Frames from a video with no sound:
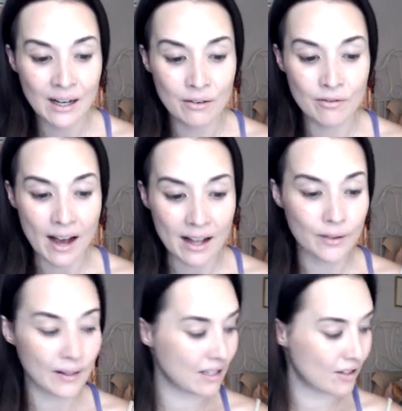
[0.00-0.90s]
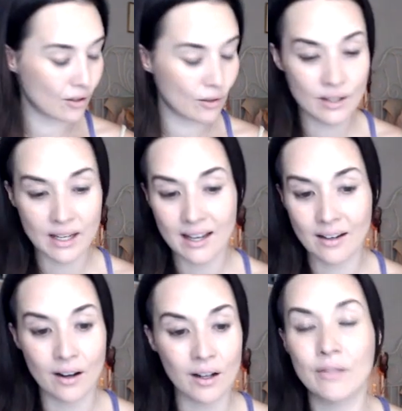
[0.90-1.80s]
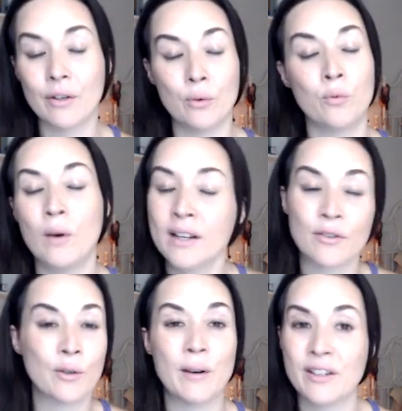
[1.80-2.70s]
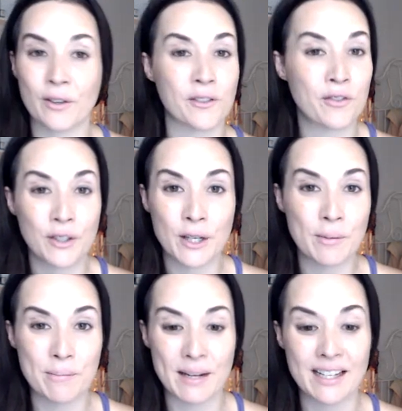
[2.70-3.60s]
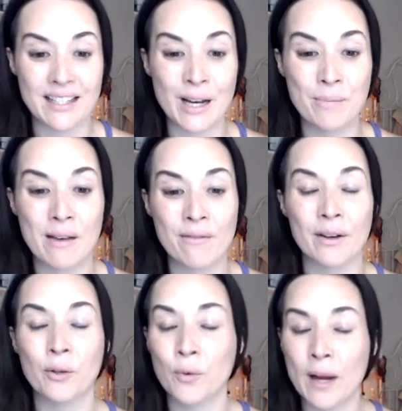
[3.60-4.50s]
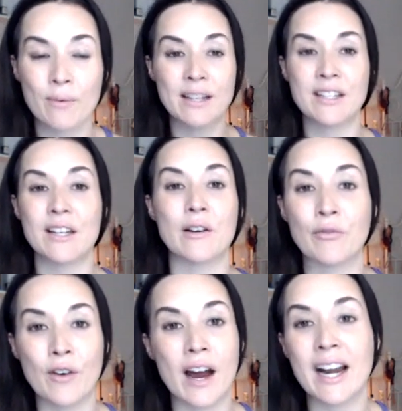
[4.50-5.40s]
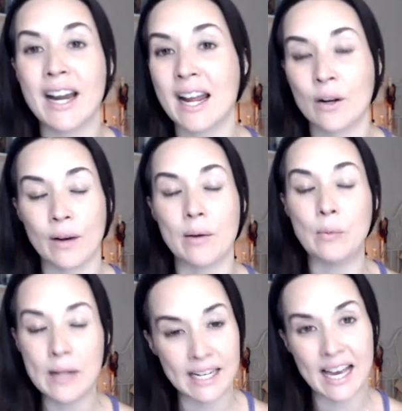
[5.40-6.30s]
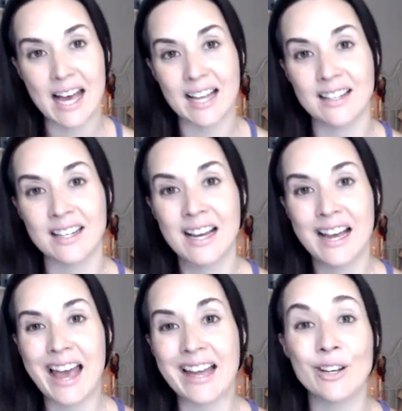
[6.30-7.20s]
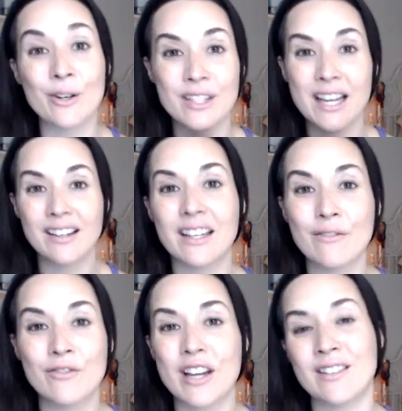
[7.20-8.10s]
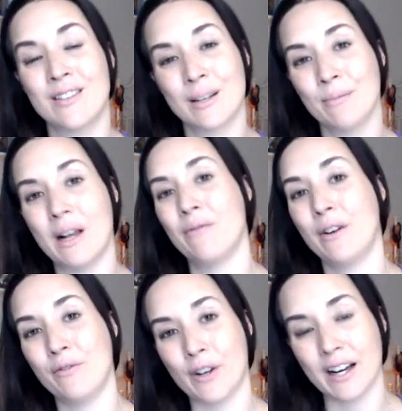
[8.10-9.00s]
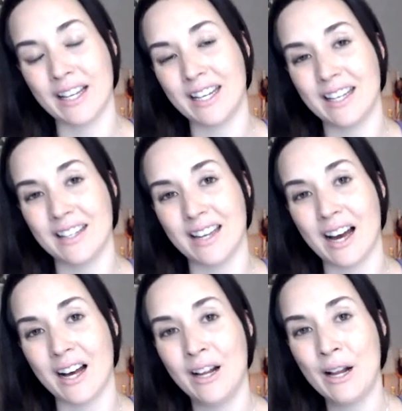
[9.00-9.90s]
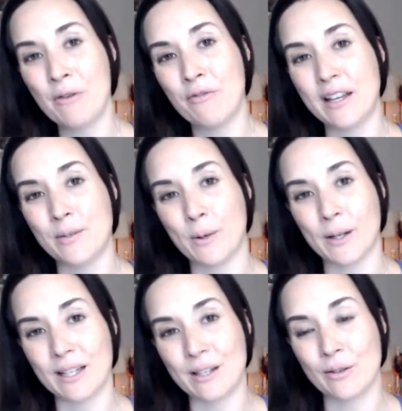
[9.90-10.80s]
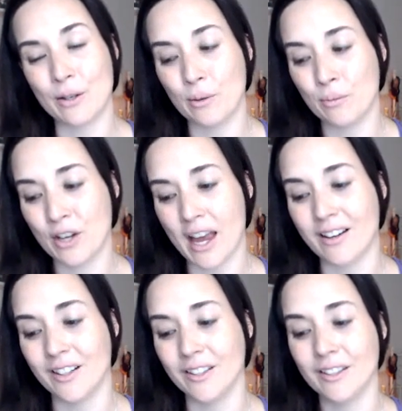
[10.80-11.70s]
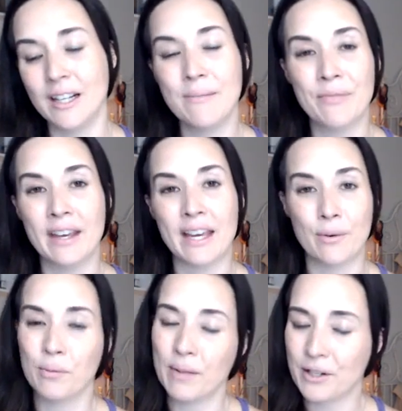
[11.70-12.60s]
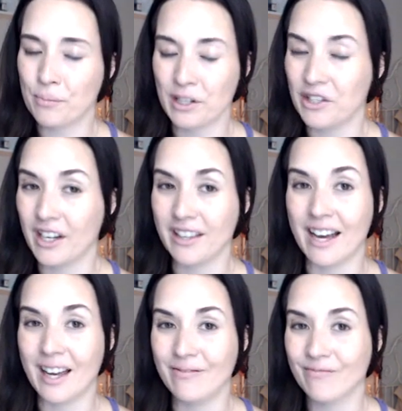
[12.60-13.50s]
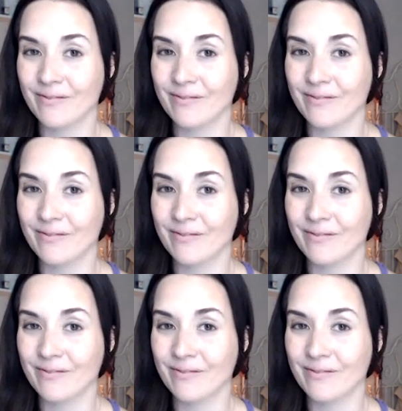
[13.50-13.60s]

Valerie, Susan, all of you wonderful, wonderful human beings. I hope you have a great rest of your Friday, great weekend, and go send Jason some love over on his uh, Facebook and YouTube channel. He would much appreciate that.